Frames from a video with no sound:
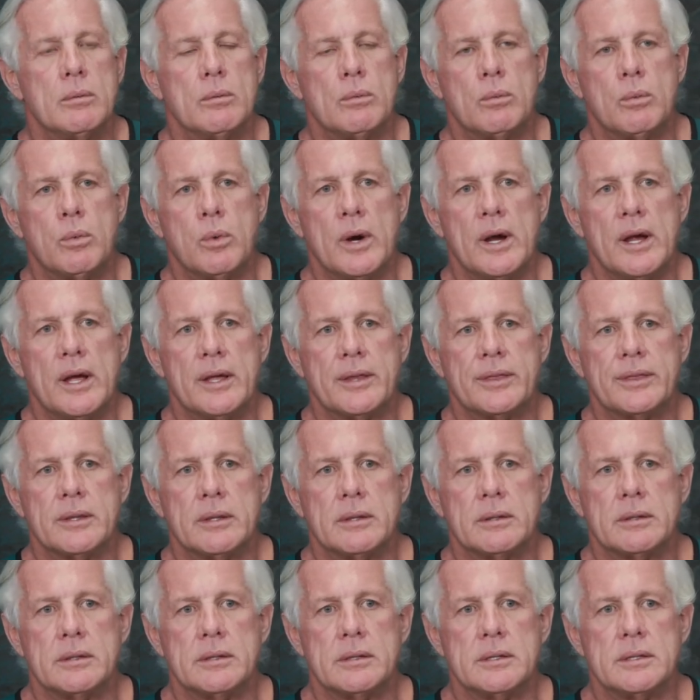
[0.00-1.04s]
with
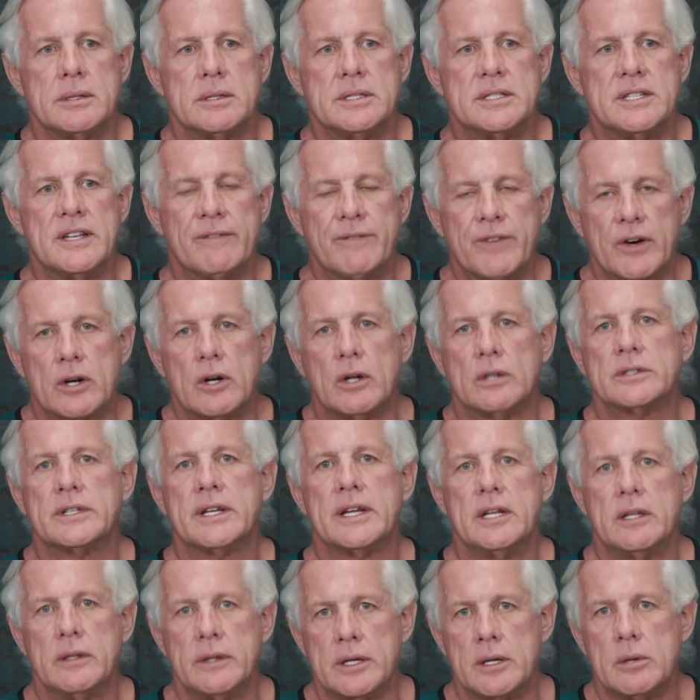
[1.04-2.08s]
difficulty
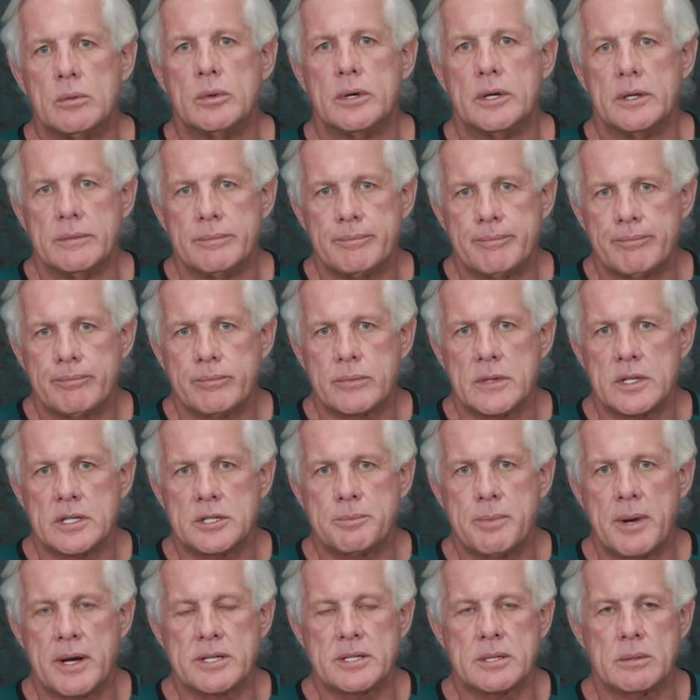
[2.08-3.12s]
healing a wound,
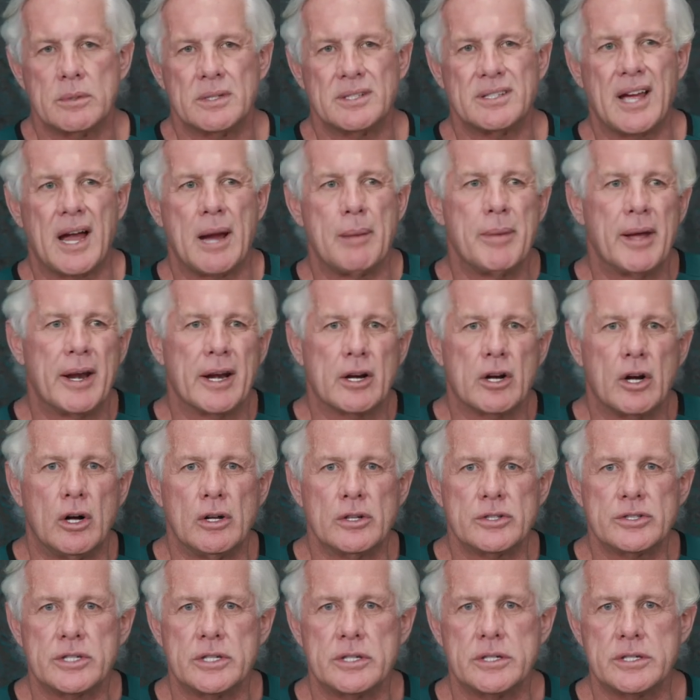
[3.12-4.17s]
especially with diabetic
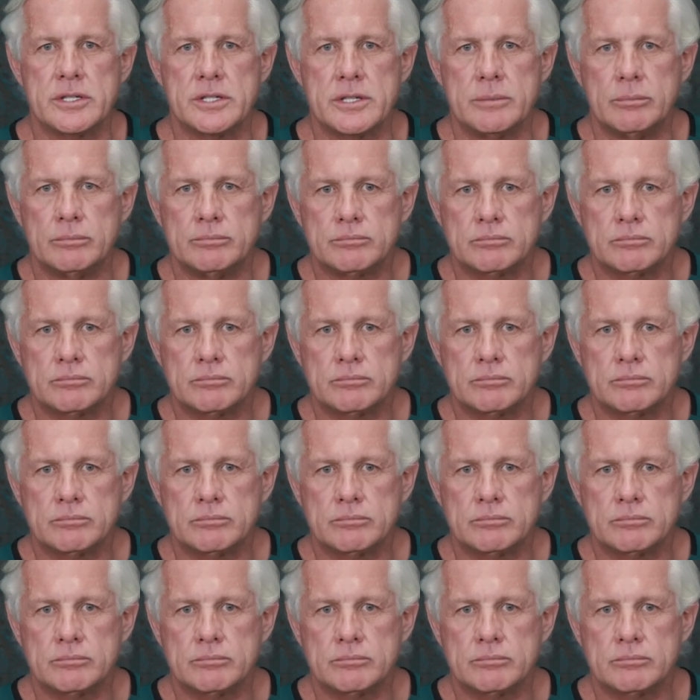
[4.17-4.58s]
ulcers,